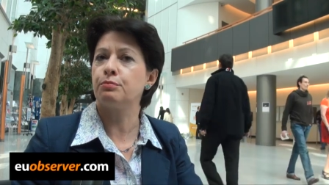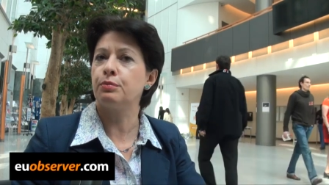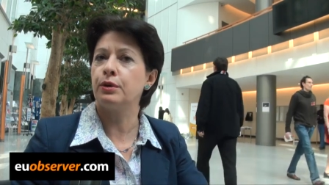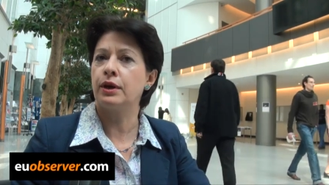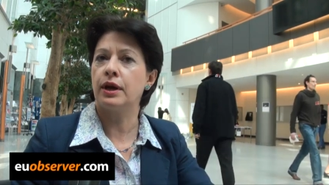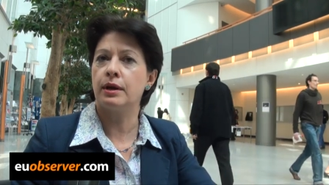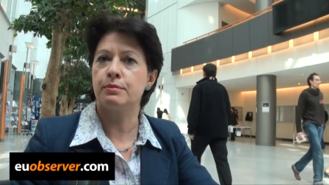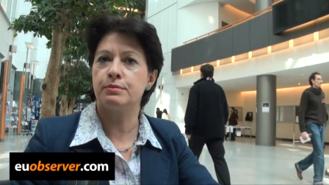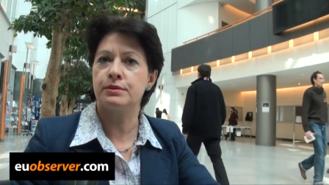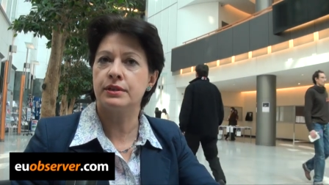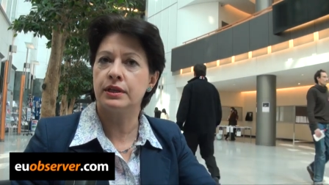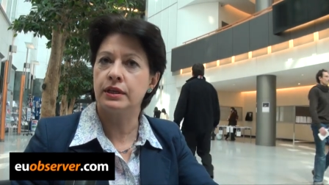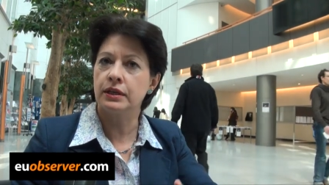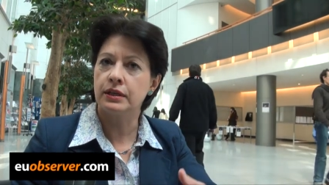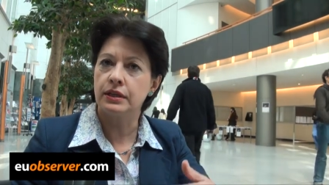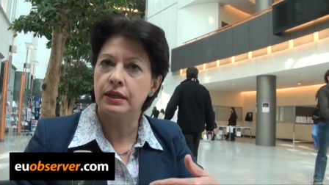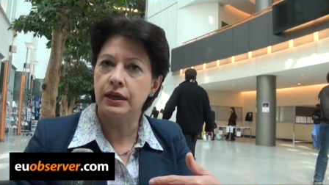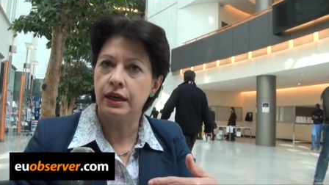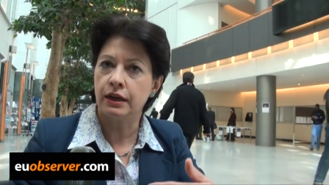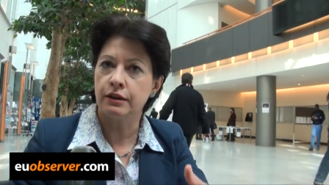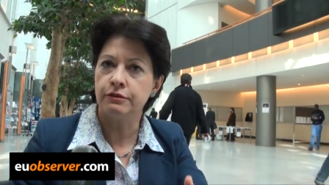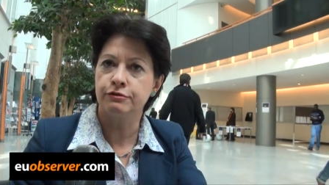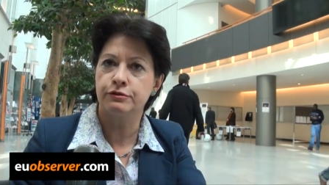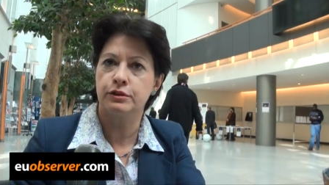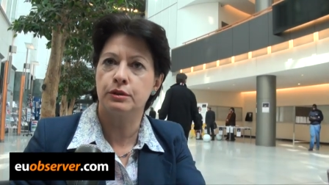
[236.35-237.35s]
perhaps in
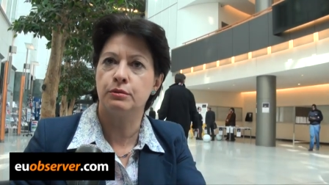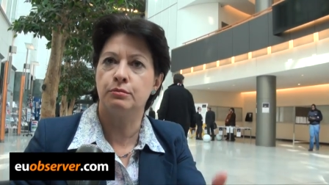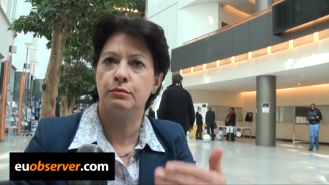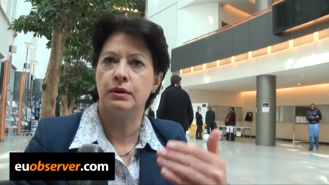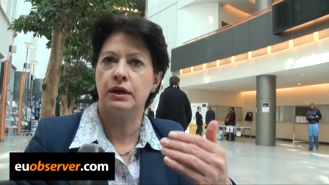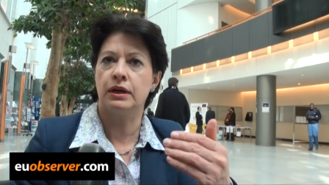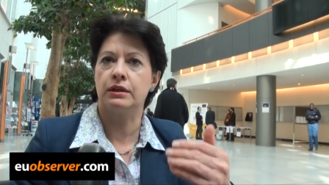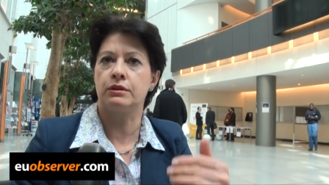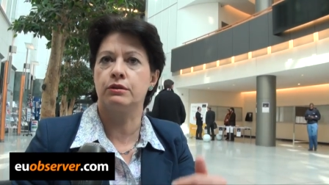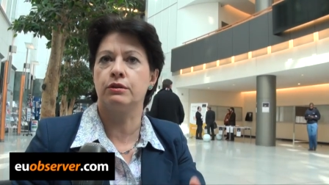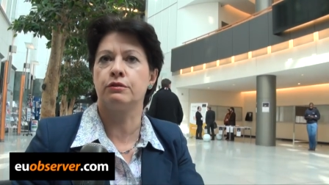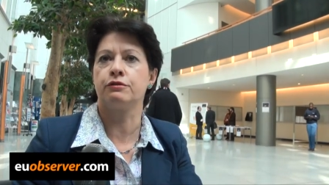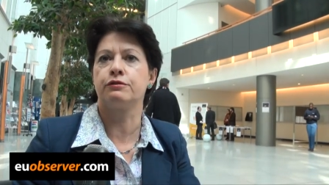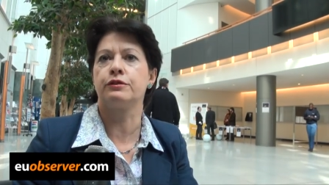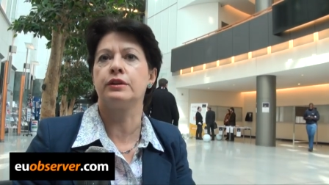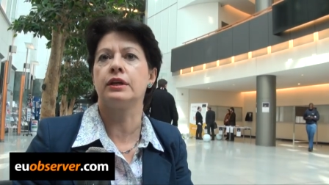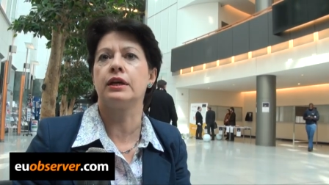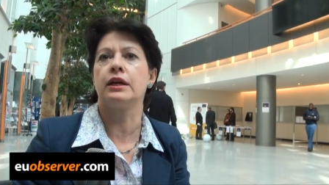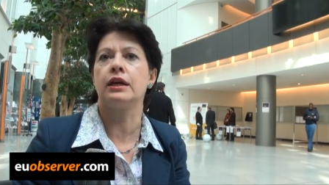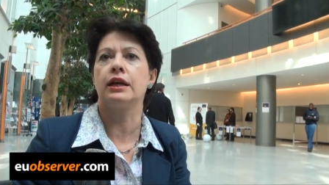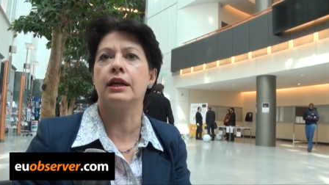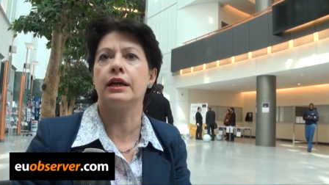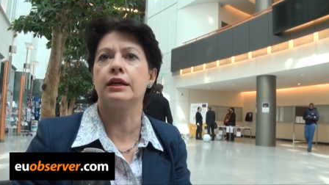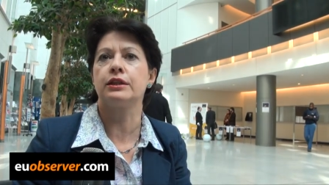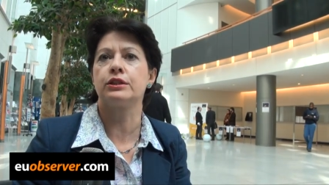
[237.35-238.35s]
the aftermath of
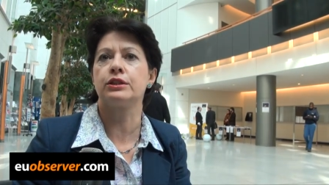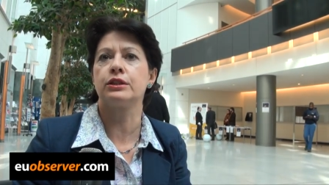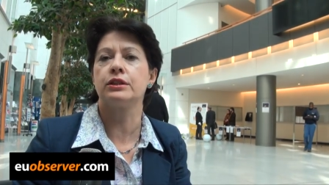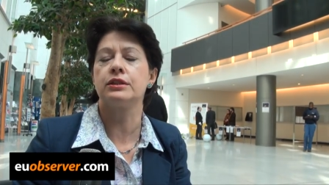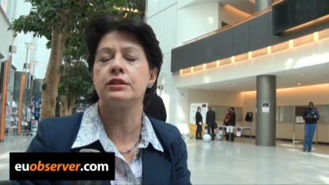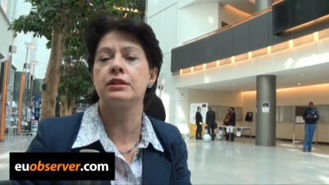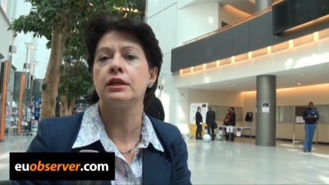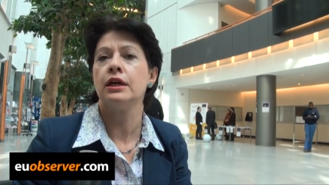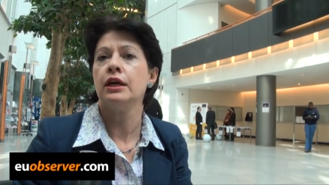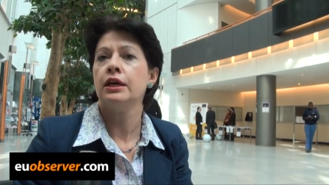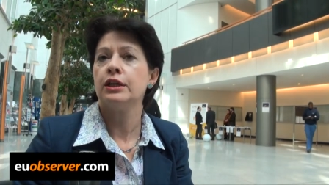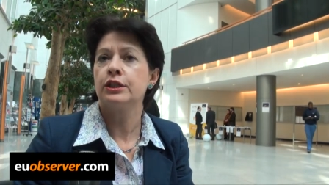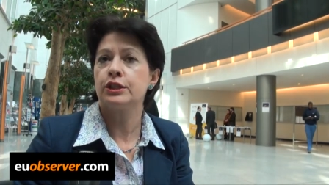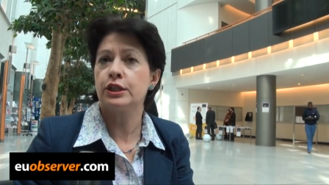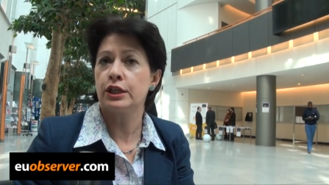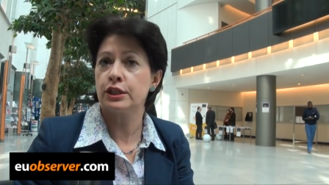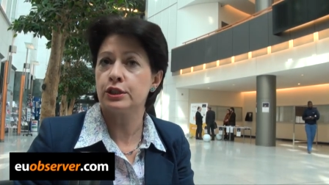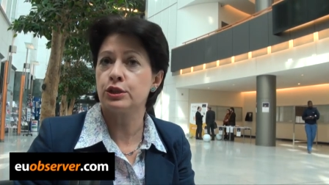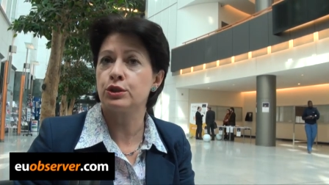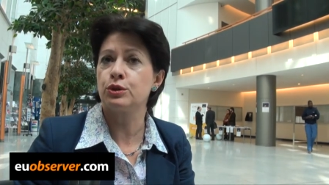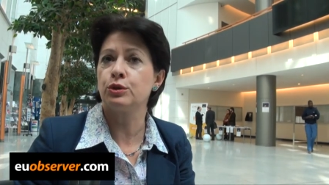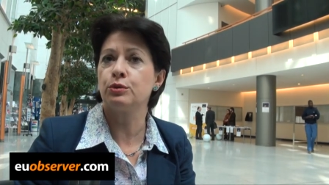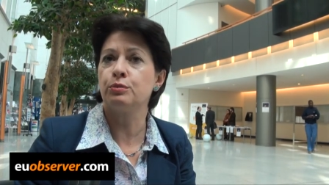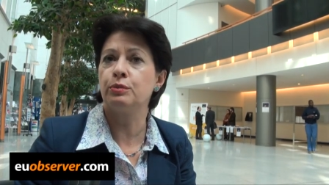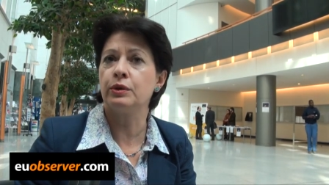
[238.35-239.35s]
the elections,
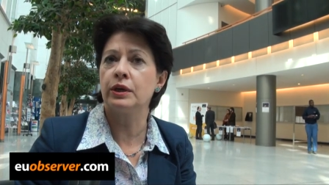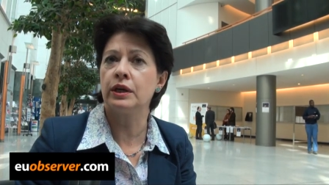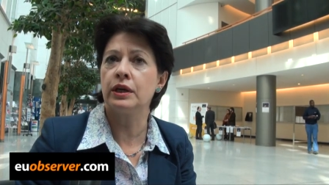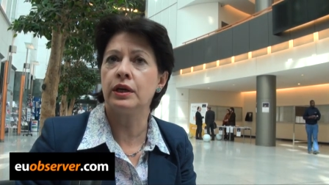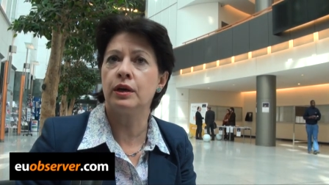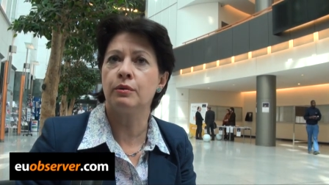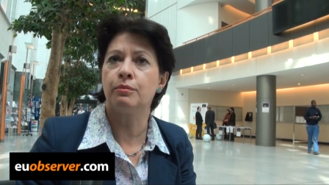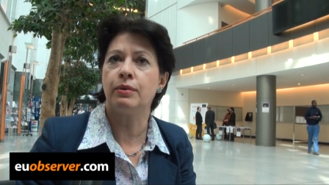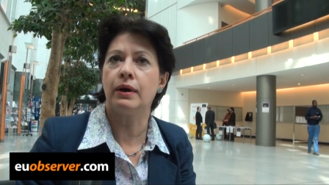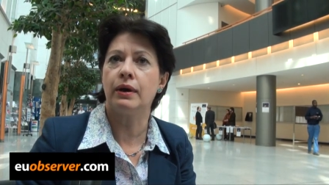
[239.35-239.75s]
just to be a